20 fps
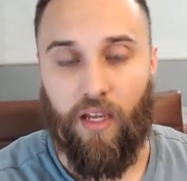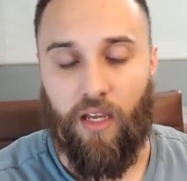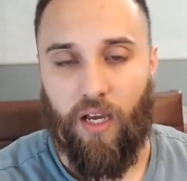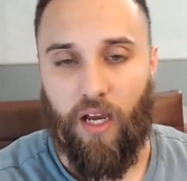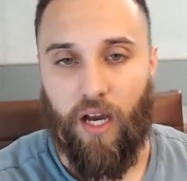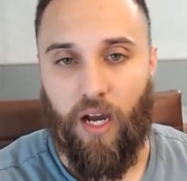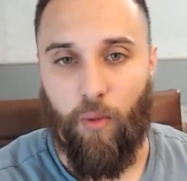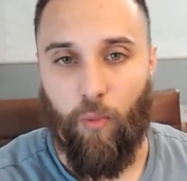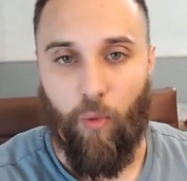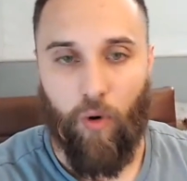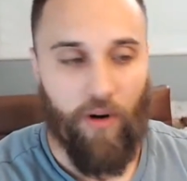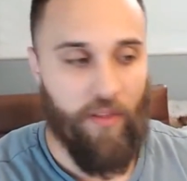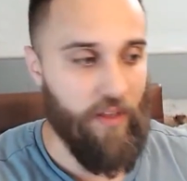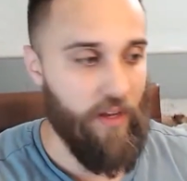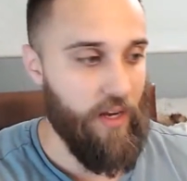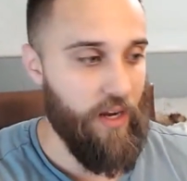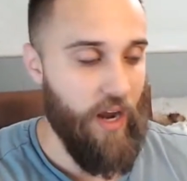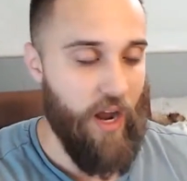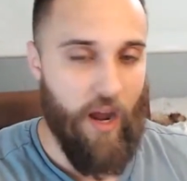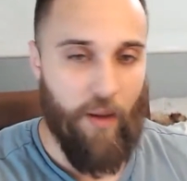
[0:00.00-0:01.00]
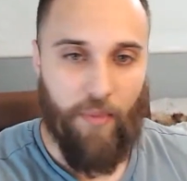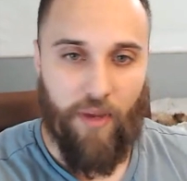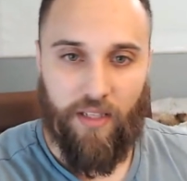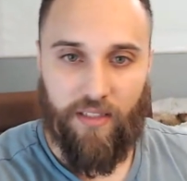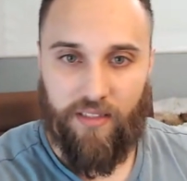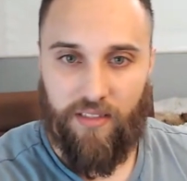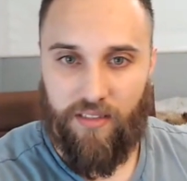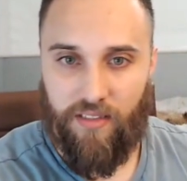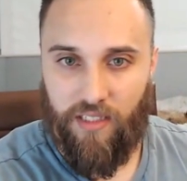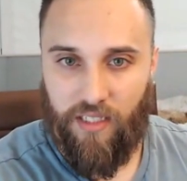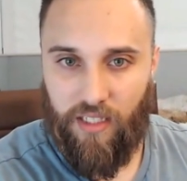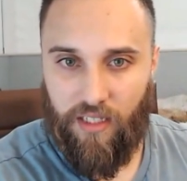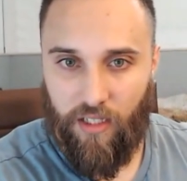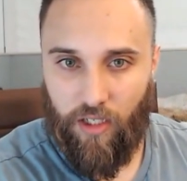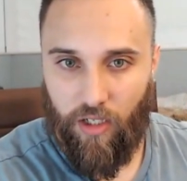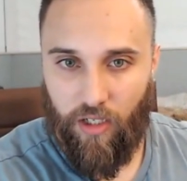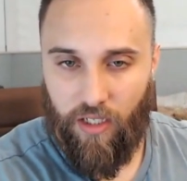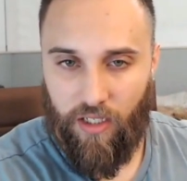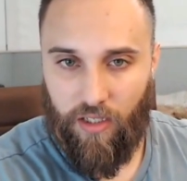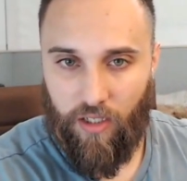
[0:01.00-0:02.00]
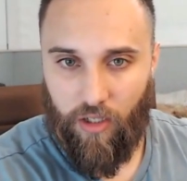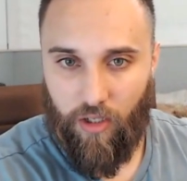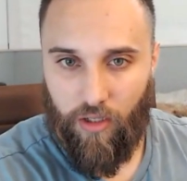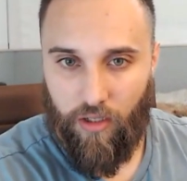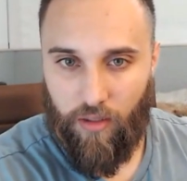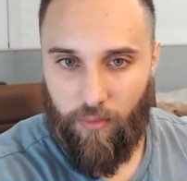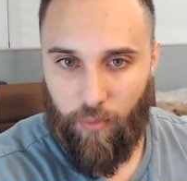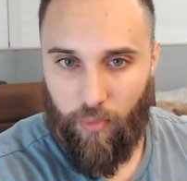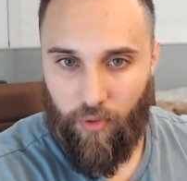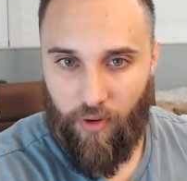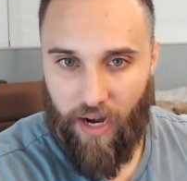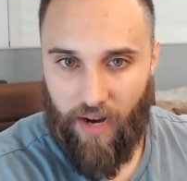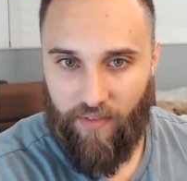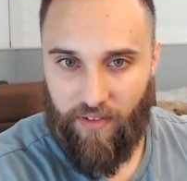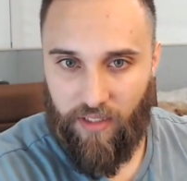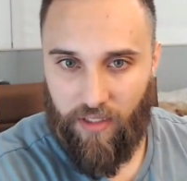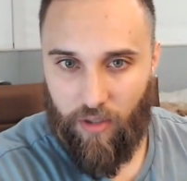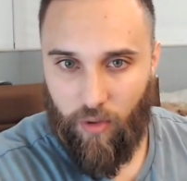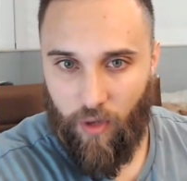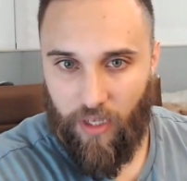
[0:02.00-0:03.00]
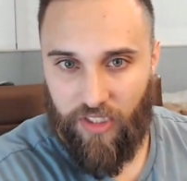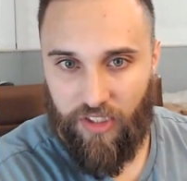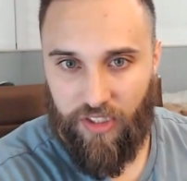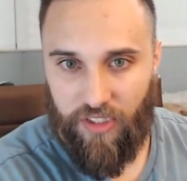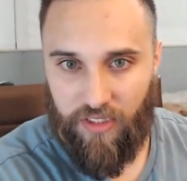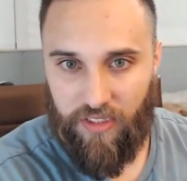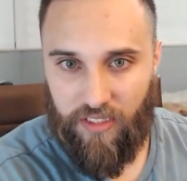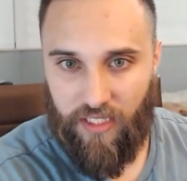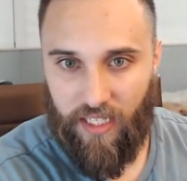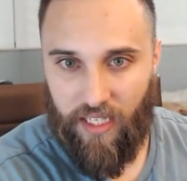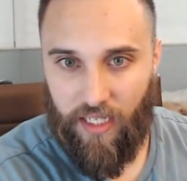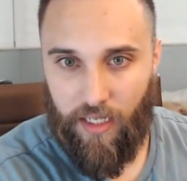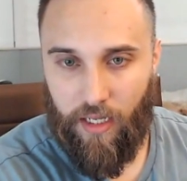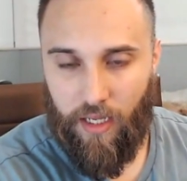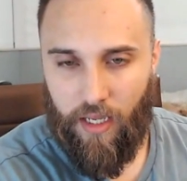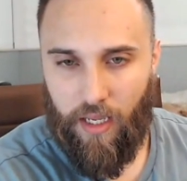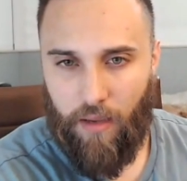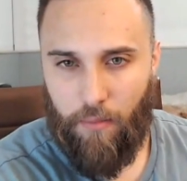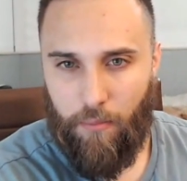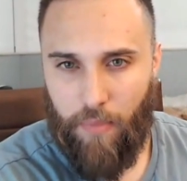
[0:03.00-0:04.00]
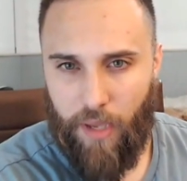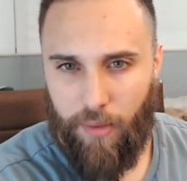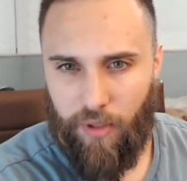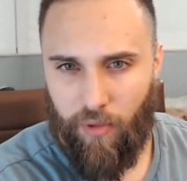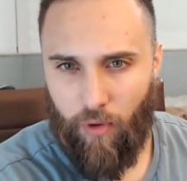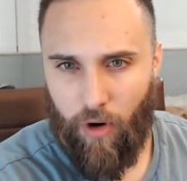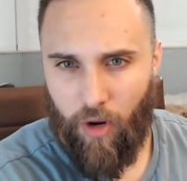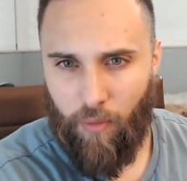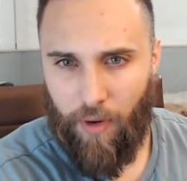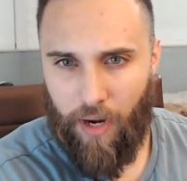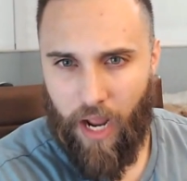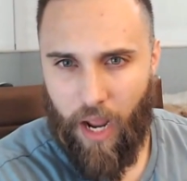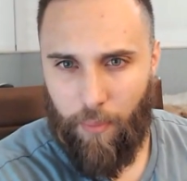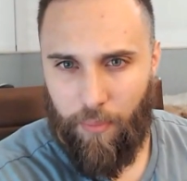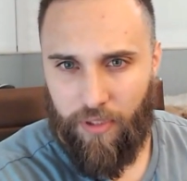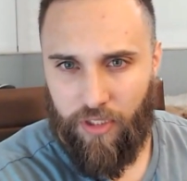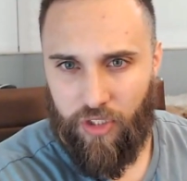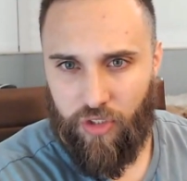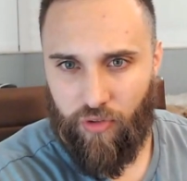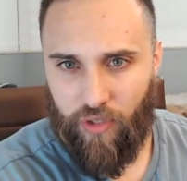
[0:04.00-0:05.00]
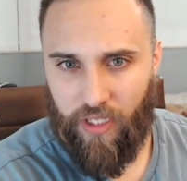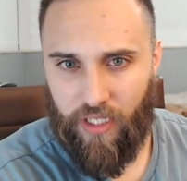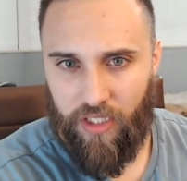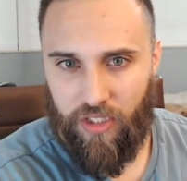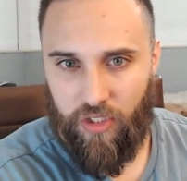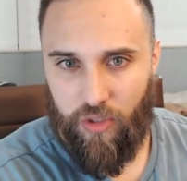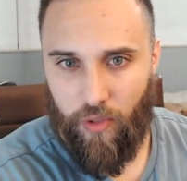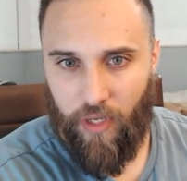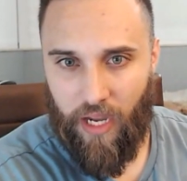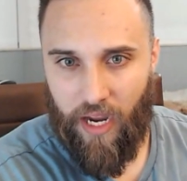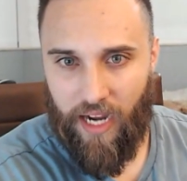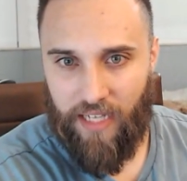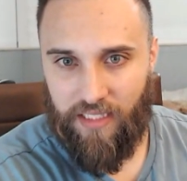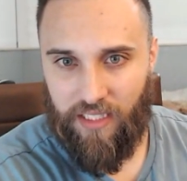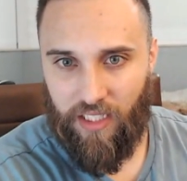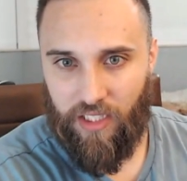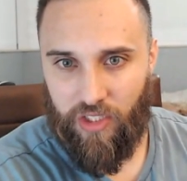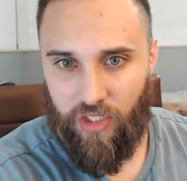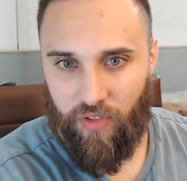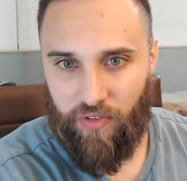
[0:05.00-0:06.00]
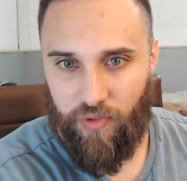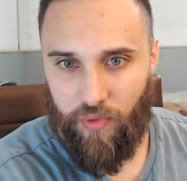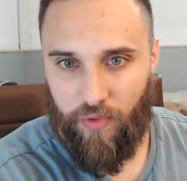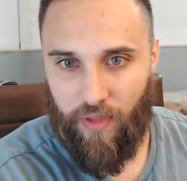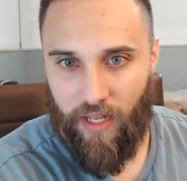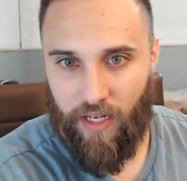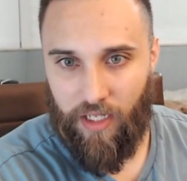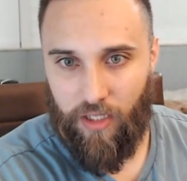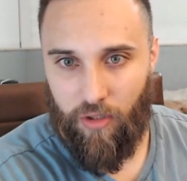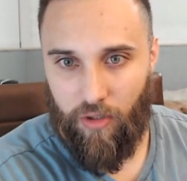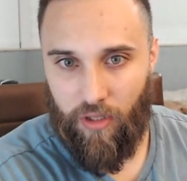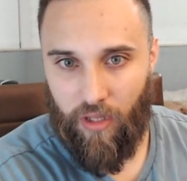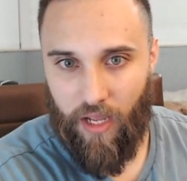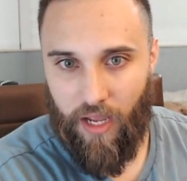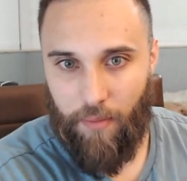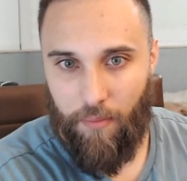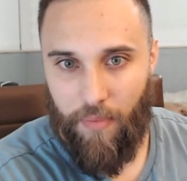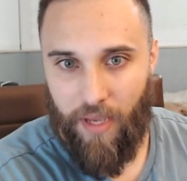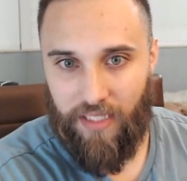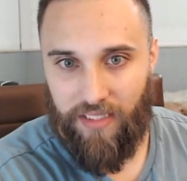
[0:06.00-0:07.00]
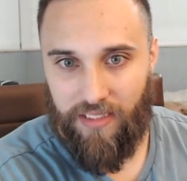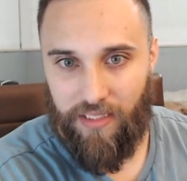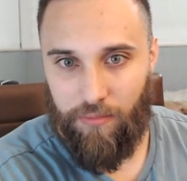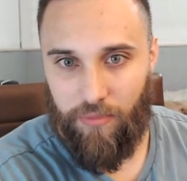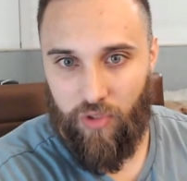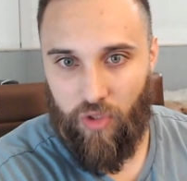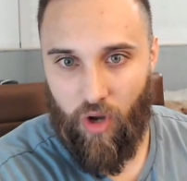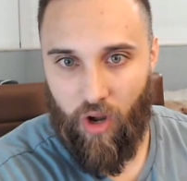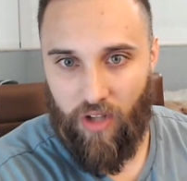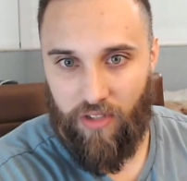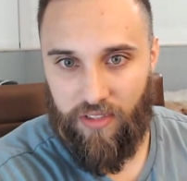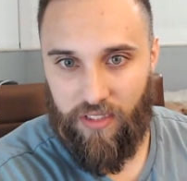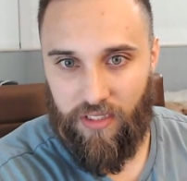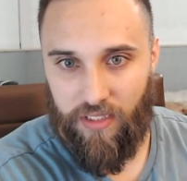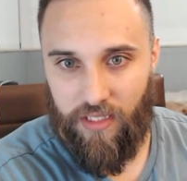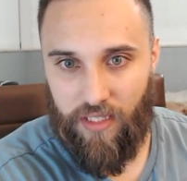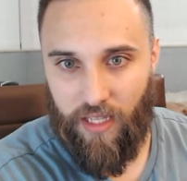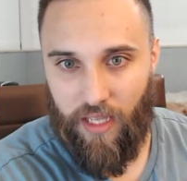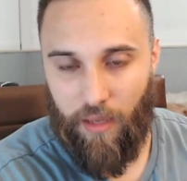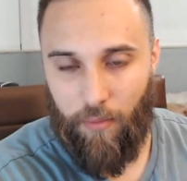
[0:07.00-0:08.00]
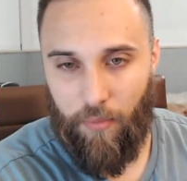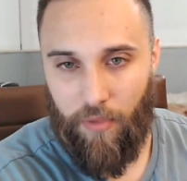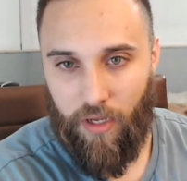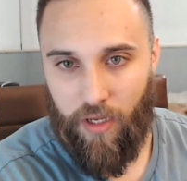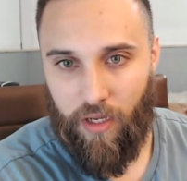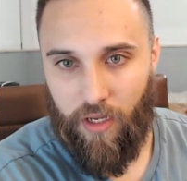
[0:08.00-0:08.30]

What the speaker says: One of the comments in the private question said, maybe wrong, but hopping straight into a high ticket service with any new client may seem daunting to them.